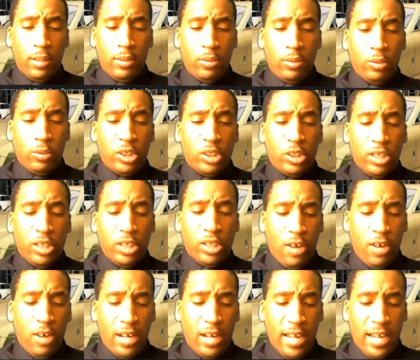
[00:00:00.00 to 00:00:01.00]
We should
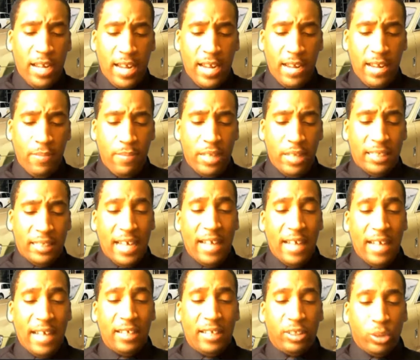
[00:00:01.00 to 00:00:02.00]
already have that
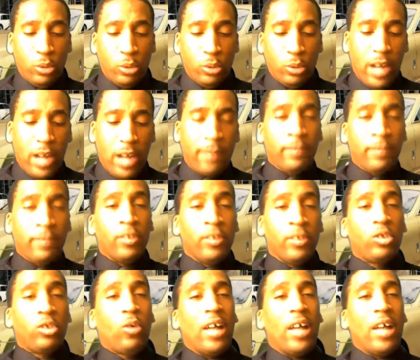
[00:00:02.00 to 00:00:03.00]
mentality too, right?
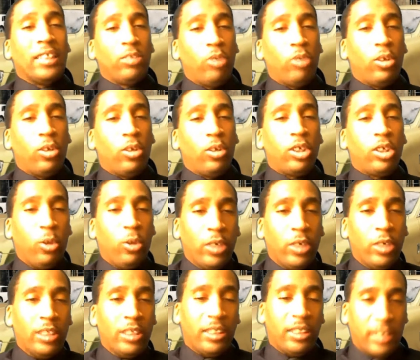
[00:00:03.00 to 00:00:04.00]
So I just want to go
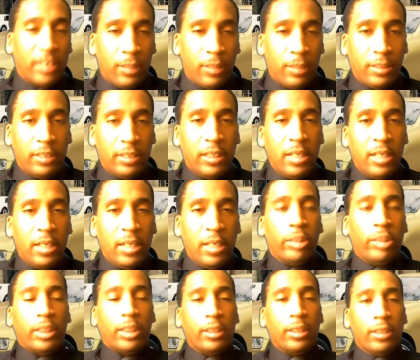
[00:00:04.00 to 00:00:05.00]
into something
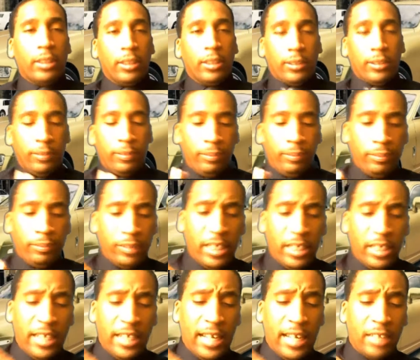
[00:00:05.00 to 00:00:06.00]
because
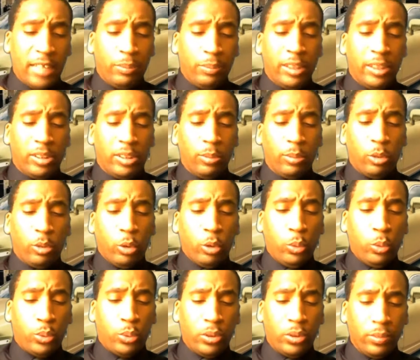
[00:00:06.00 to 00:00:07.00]
it has been some
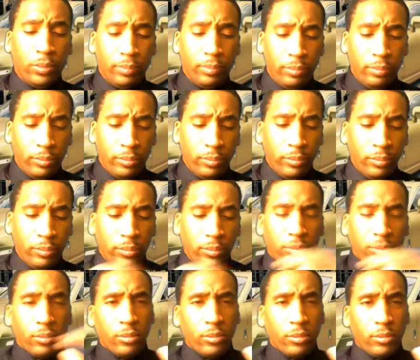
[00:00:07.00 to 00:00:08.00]
groups
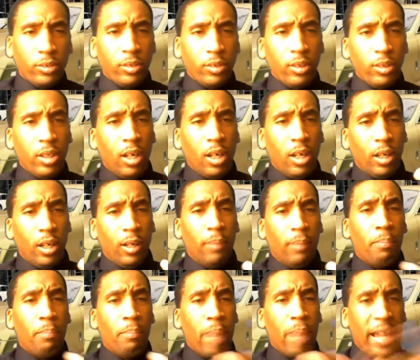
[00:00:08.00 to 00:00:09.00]

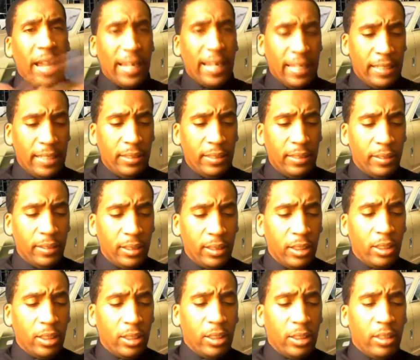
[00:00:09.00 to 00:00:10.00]
made
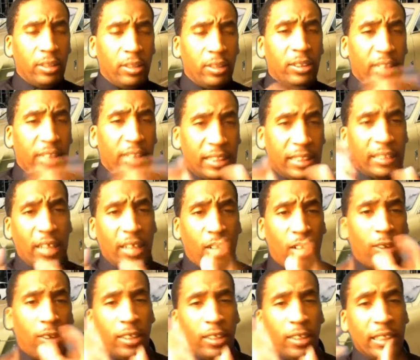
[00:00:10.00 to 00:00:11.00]
since
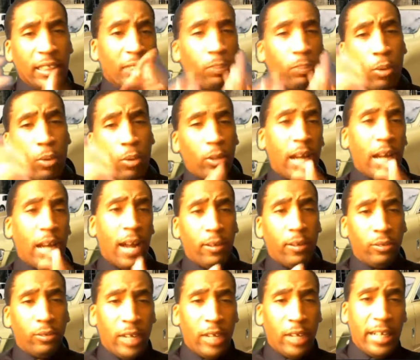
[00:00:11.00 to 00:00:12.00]
all of this broke out,
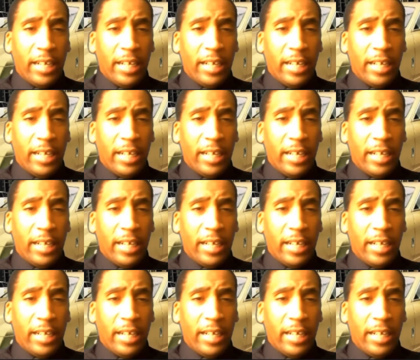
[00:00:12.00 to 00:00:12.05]
right?